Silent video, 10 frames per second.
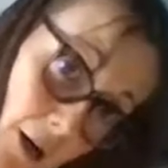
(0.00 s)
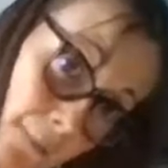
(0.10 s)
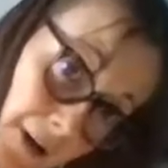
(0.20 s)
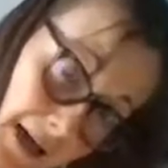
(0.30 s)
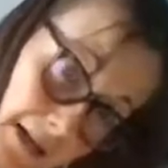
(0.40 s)

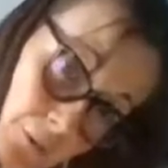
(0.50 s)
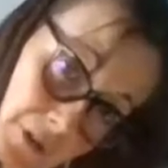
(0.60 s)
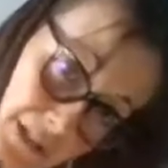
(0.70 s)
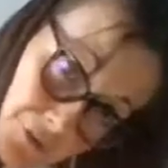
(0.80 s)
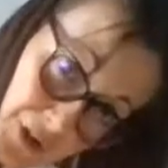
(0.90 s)
playing
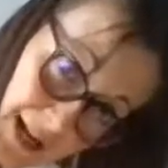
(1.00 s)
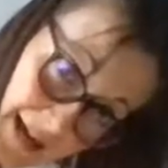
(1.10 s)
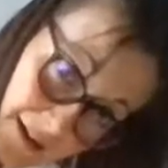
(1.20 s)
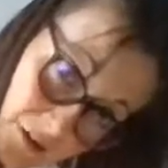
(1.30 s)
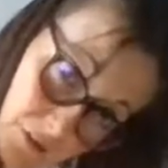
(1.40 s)
with different
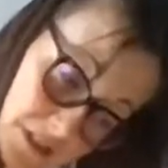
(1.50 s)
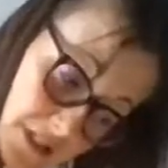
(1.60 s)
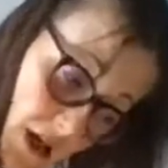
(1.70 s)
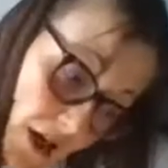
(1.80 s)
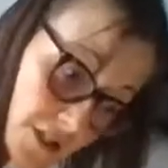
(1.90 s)
angles.
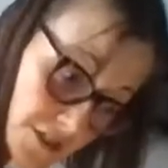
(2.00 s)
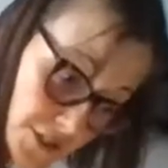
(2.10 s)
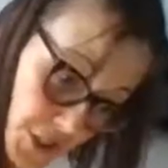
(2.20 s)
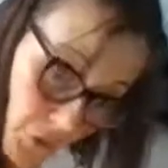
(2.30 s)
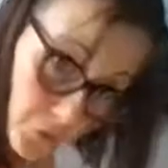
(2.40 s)

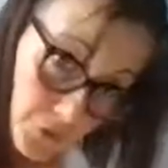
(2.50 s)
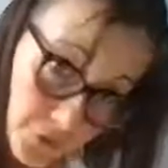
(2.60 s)
So